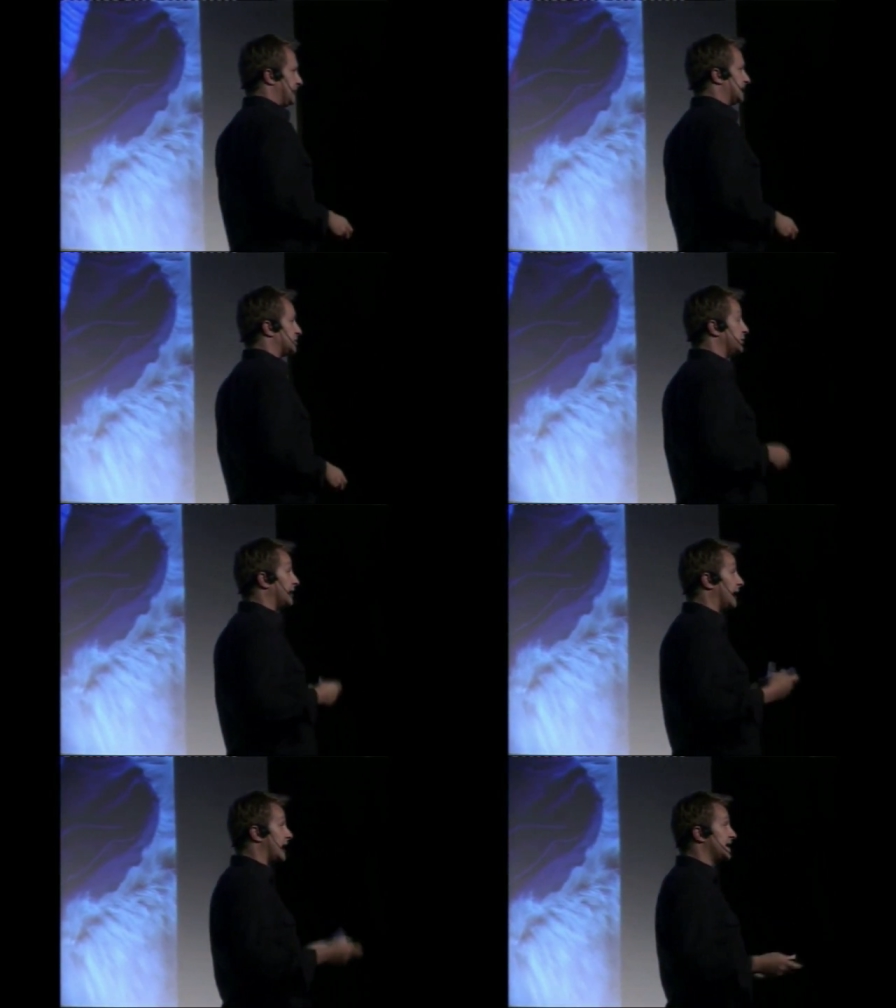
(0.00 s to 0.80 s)
because she
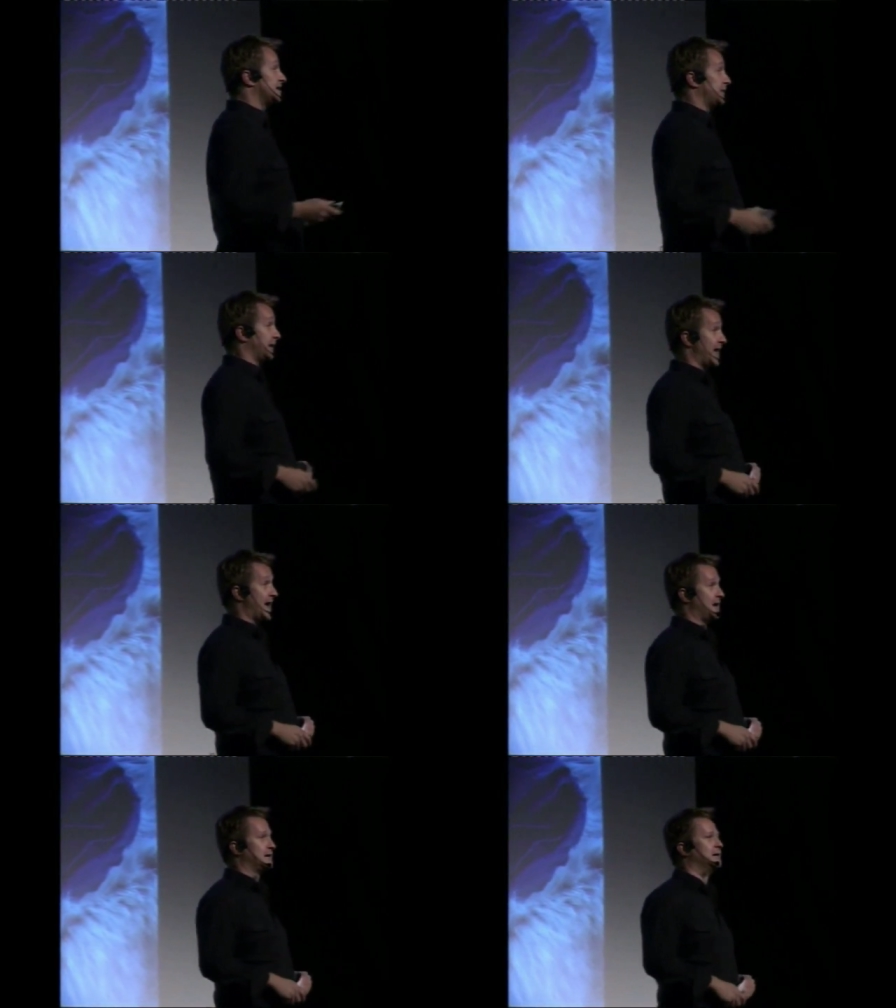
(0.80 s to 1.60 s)
relies on the
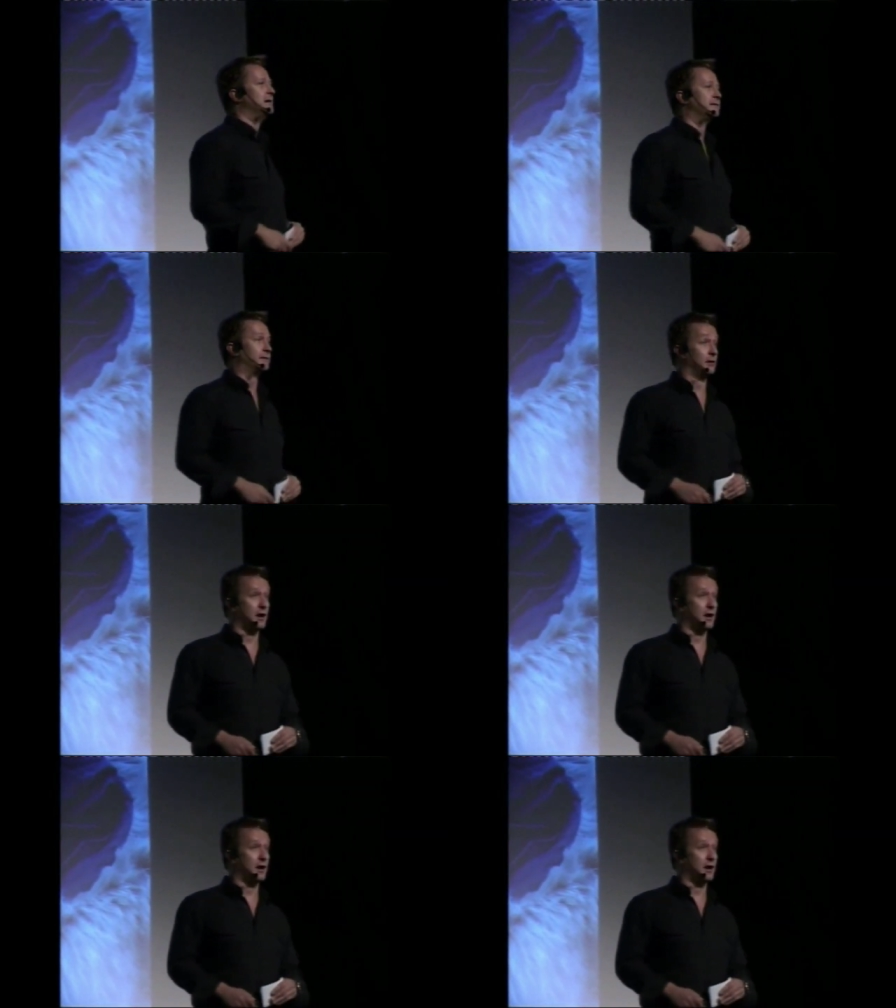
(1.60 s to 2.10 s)
land for